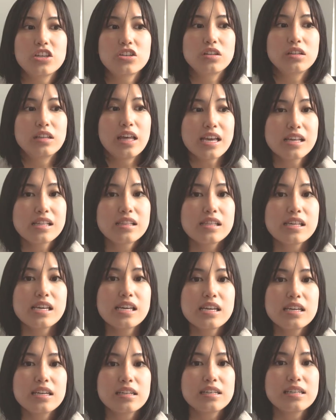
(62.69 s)
you'll
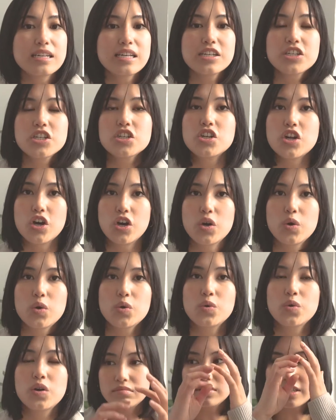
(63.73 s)
likely need to
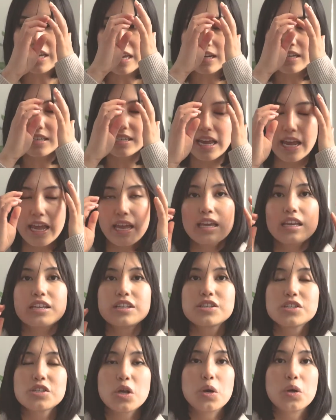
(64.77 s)
know day to day.
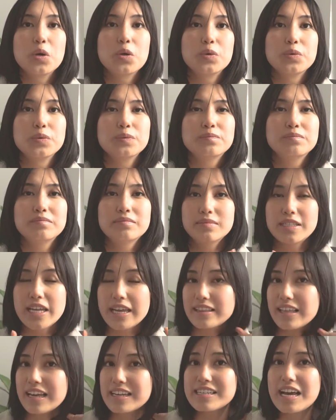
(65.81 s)
So
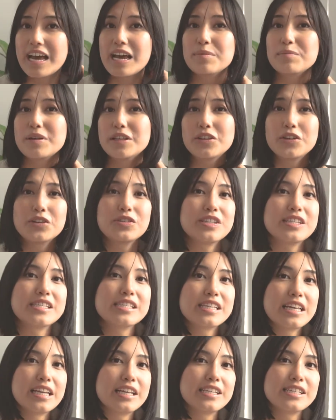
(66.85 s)
take that time and learn these
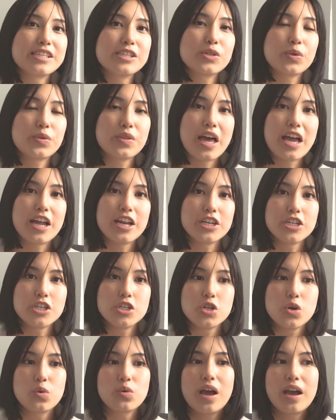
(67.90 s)
things so that
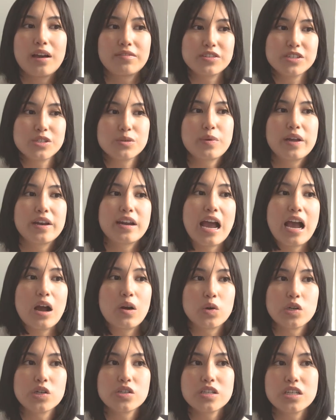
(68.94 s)
you don't have to spend
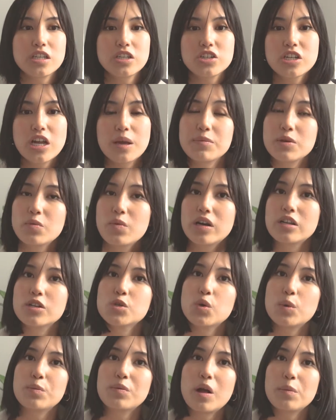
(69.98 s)
hours each time you run
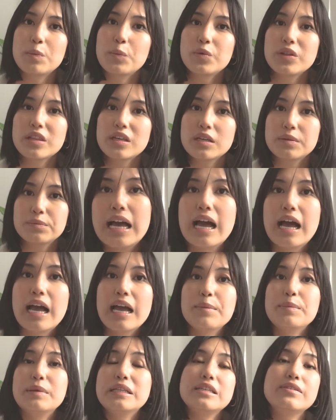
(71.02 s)
into a problem with it.
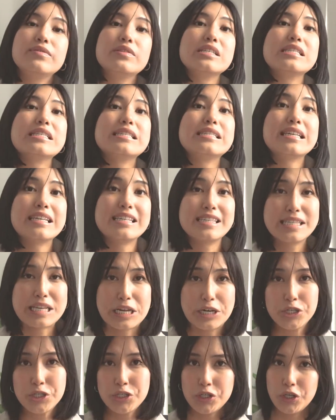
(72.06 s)
I believe this is
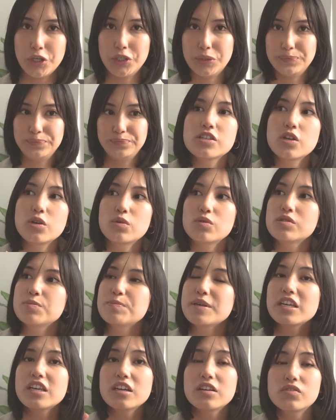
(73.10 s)
essential. So
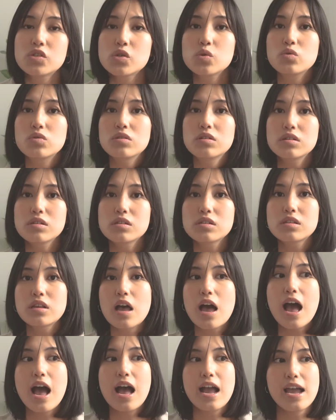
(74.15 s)
speaking of tools,
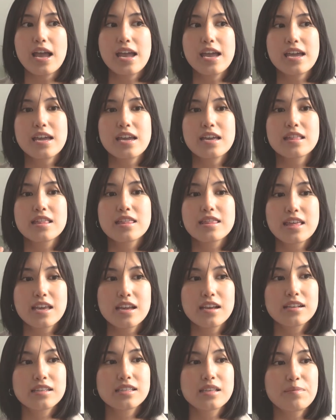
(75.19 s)
I
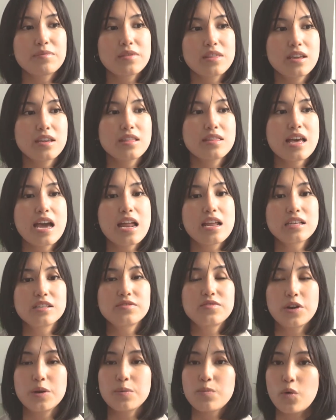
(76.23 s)
think something that is
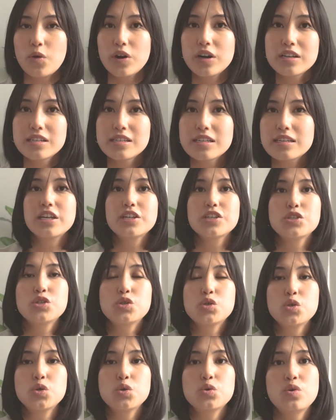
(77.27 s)
very important is
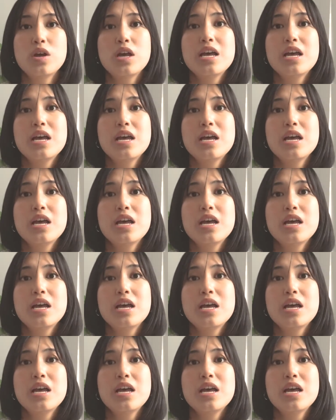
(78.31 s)
to